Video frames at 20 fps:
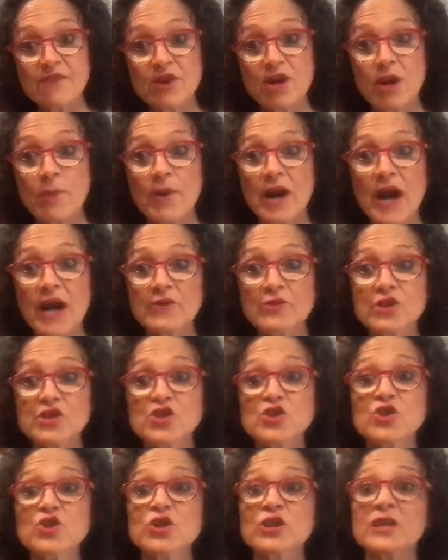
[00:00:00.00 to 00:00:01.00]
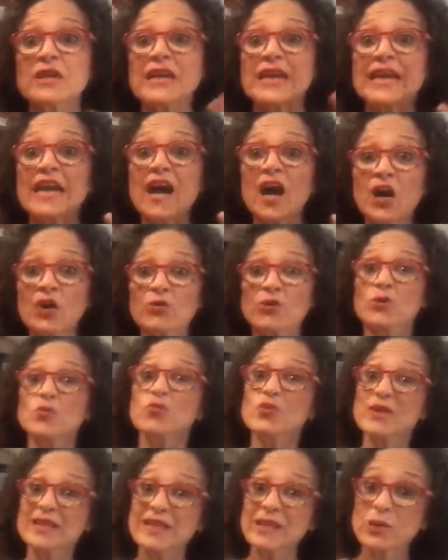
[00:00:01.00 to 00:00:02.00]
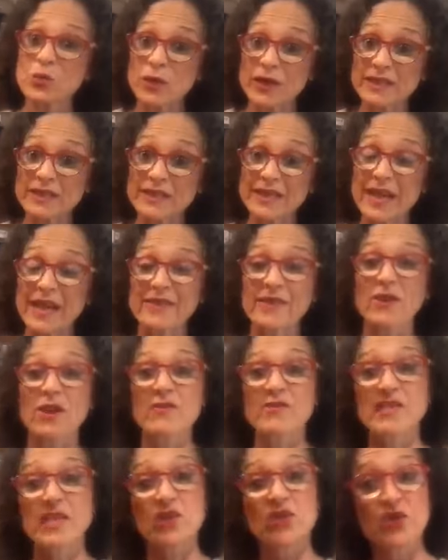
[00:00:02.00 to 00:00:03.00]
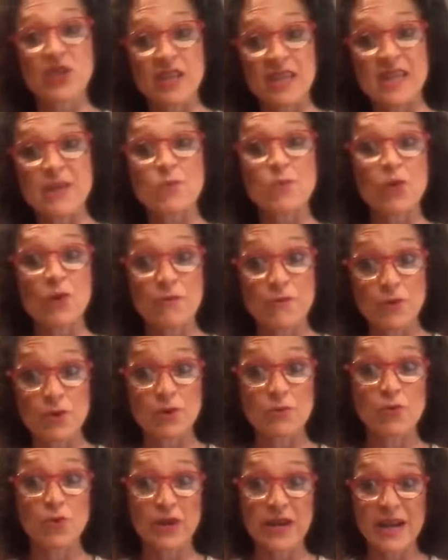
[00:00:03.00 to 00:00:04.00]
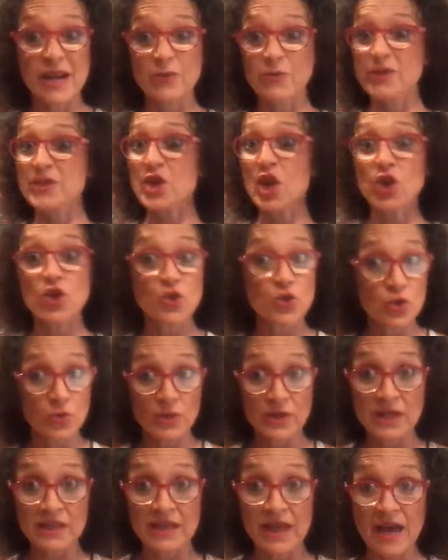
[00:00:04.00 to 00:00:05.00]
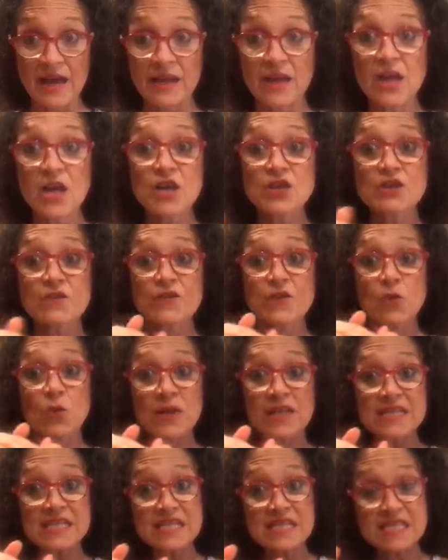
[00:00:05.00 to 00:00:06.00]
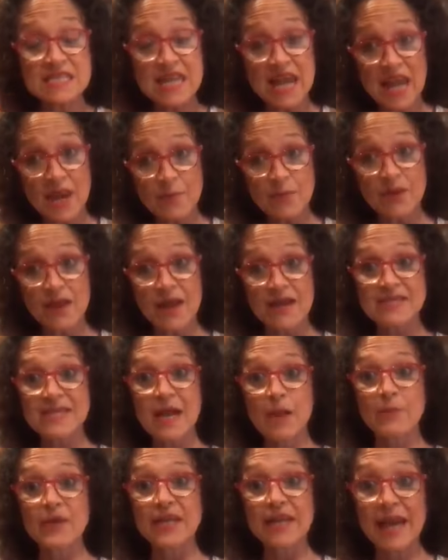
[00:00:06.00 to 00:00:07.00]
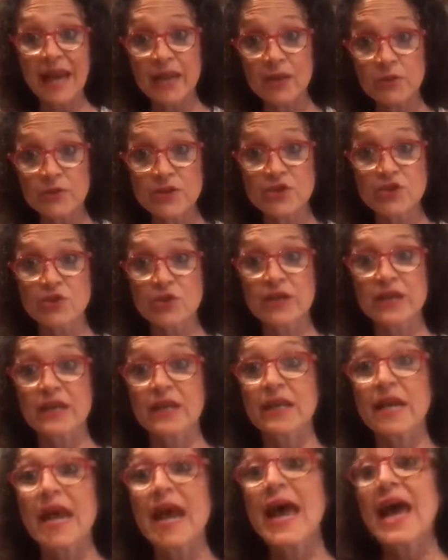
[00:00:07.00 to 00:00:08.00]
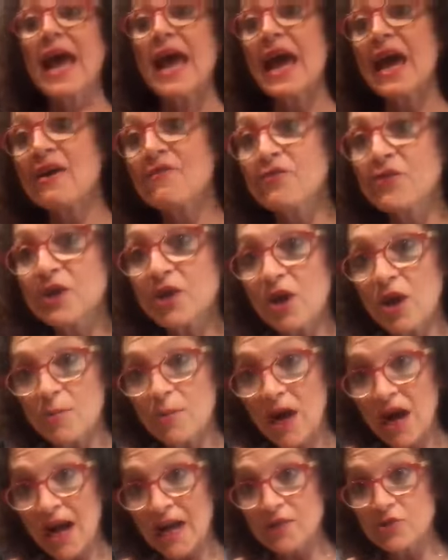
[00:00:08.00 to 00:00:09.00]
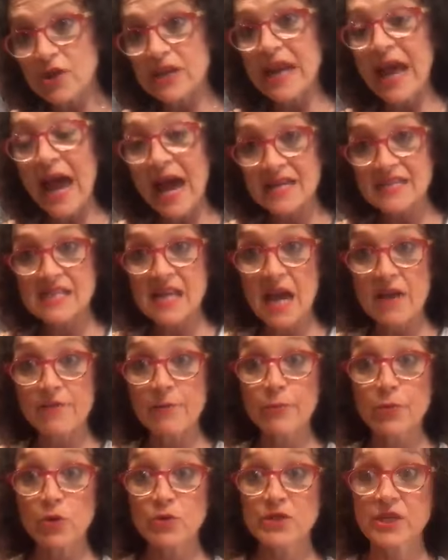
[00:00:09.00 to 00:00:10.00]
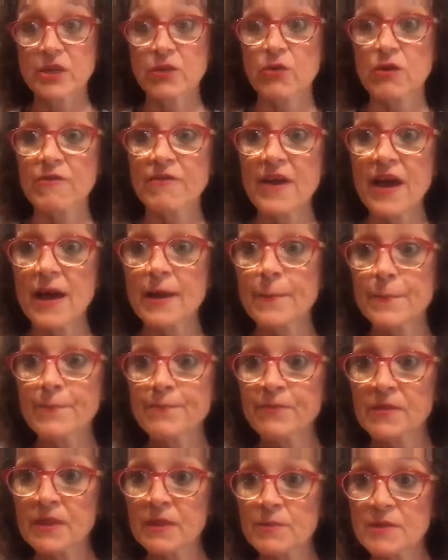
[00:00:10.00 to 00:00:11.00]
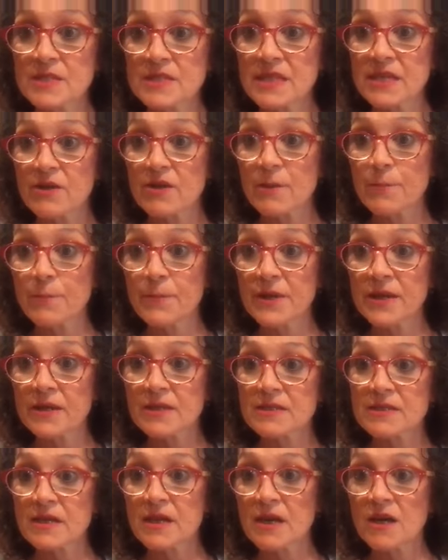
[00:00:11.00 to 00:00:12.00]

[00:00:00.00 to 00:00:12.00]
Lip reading: carbohydrates, you're going to get hungry really quickly, and then all of a sudden you're going to eat more food and more calories. You don't need that. So if you want to stabilize how many calories you're eating, every carbohydrate has to have a protein or a fat. You see here, I picked